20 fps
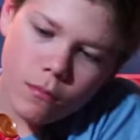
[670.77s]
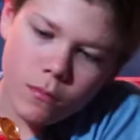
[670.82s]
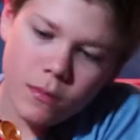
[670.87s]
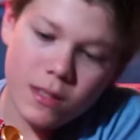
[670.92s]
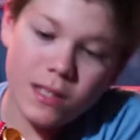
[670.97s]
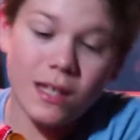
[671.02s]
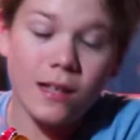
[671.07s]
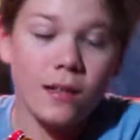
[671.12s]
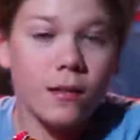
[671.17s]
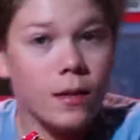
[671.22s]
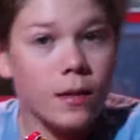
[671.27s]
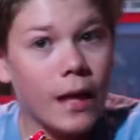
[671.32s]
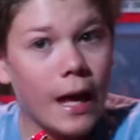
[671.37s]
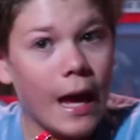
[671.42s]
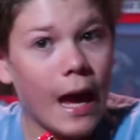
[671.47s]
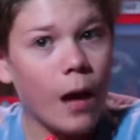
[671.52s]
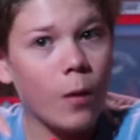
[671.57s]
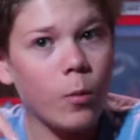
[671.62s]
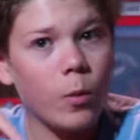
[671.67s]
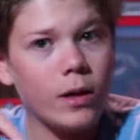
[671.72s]
see, the
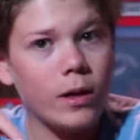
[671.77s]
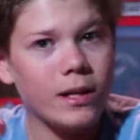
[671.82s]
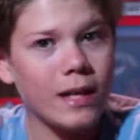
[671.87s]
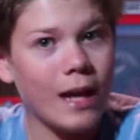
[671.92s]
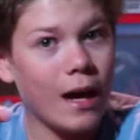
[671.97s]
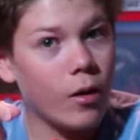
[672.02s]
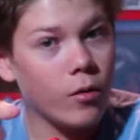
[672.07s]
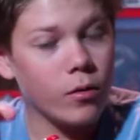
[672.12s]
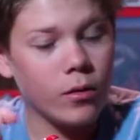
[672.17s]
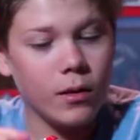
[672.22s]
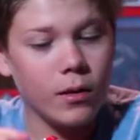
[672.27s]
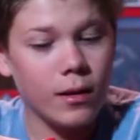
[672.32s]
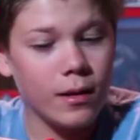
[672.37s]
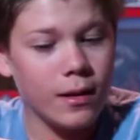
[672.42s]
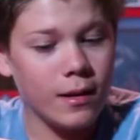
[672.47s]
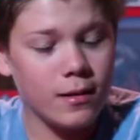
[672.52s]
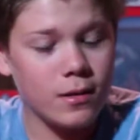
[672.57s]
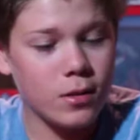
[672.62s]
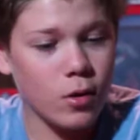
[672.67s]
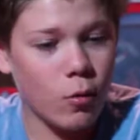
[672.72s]
head went down,
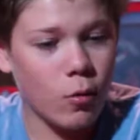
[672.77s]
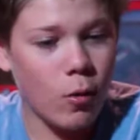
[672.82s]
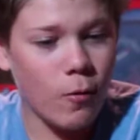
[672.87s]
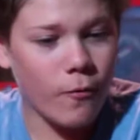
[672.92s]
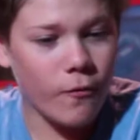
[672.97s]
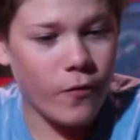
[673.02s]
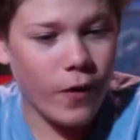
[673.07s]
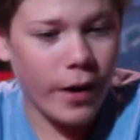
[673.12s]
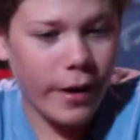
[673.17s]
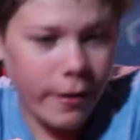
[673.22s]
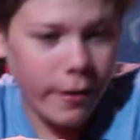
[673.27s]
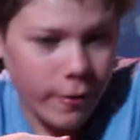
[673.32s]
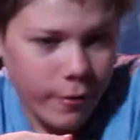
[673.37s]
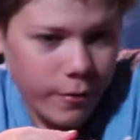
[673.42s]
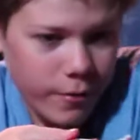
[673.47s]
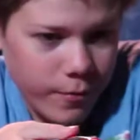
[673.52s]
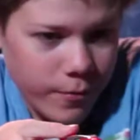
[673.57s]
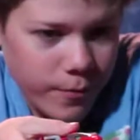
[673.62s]
so it won't fire.